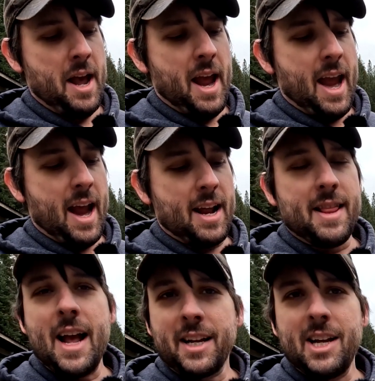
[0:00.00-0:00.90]
and
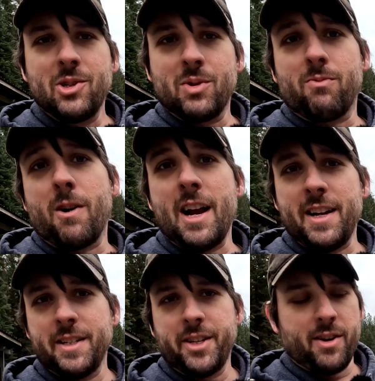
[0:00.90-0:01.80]
that goes right
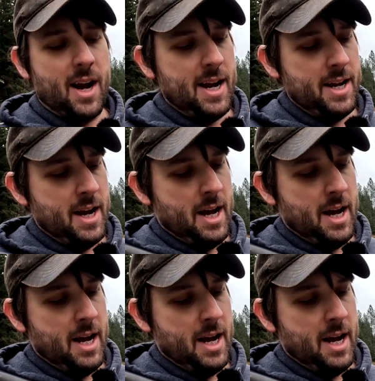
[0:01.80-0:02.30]
into your eye.